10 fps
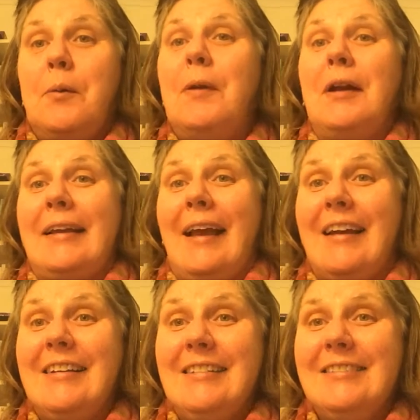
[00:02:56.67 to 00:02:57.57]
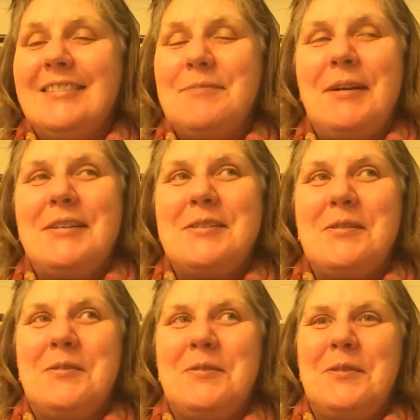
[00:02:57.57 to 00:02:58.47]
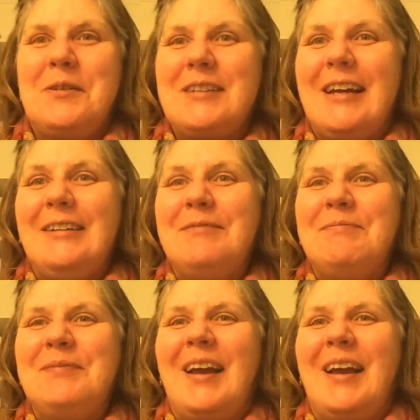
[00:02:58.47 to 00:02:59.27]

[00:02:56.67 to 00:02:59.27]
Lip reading: when I can, depends on lockdown.